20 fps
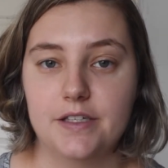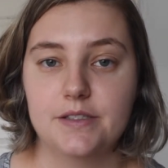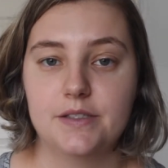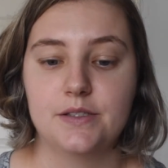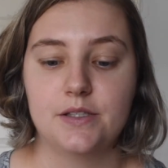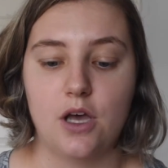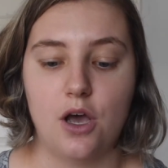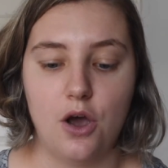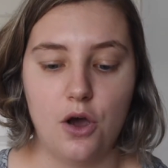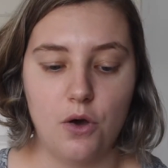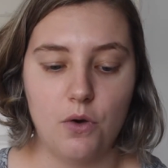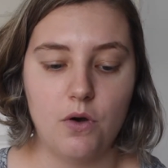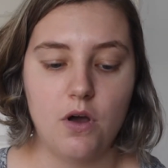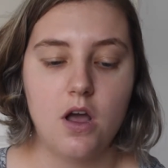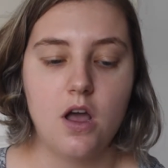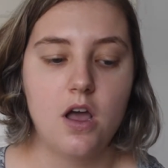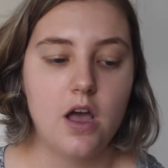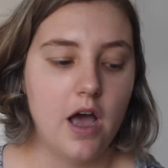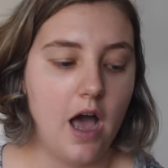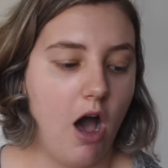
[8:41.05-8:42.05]
So
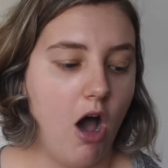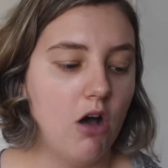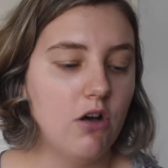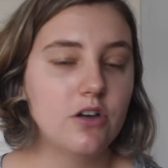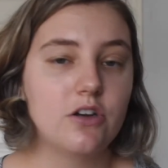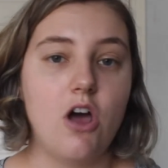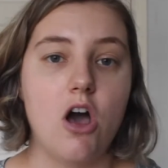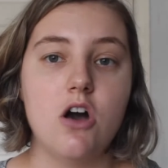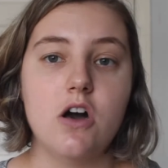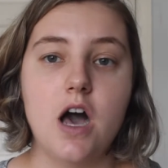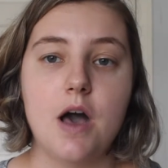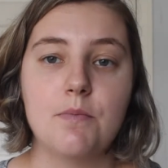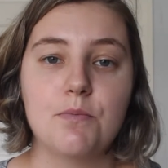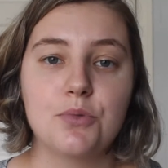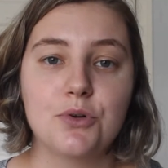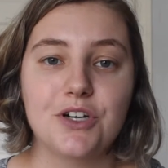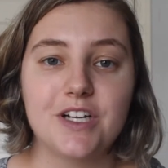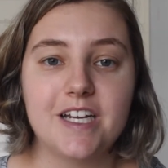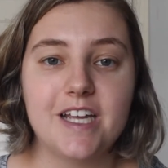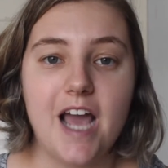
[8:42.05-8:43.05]
all in all, I'm
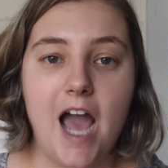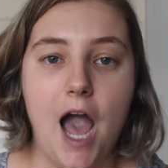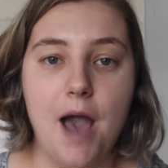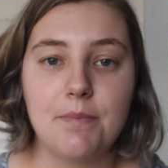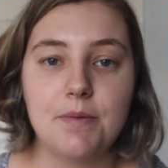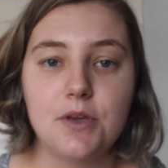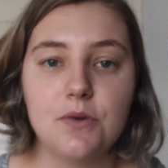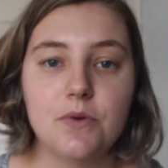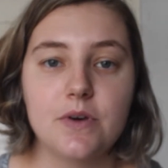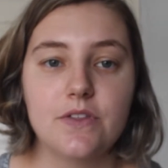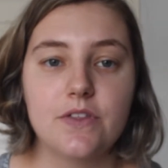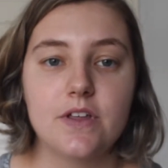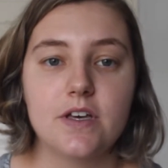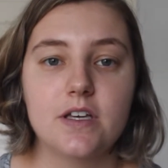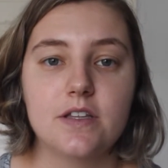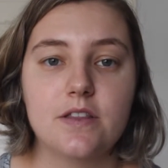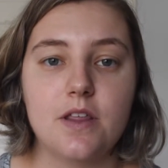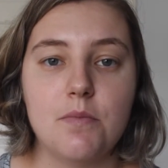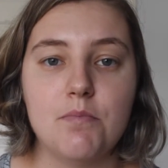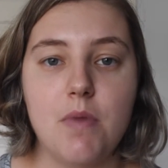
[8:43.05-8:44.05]
pretty happy with
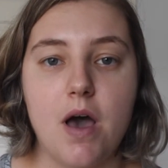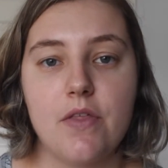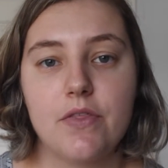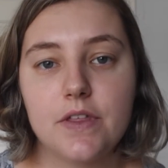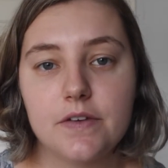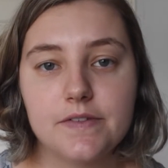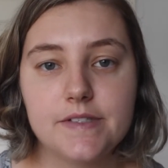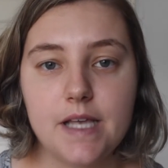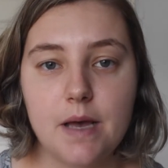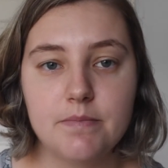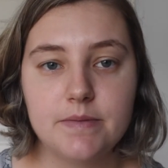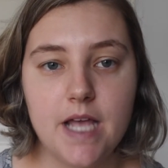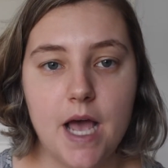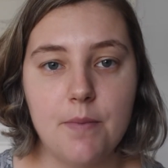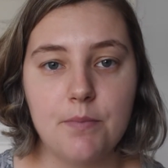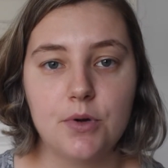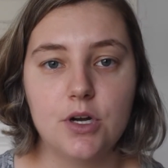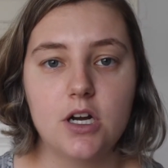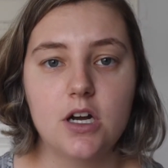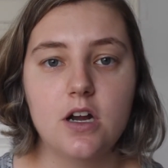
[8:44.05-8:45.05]
the month of
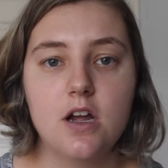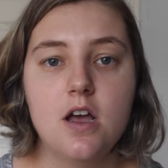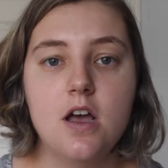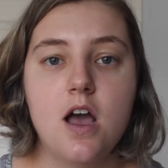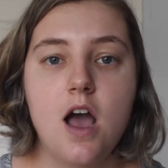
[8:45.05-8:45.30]
September.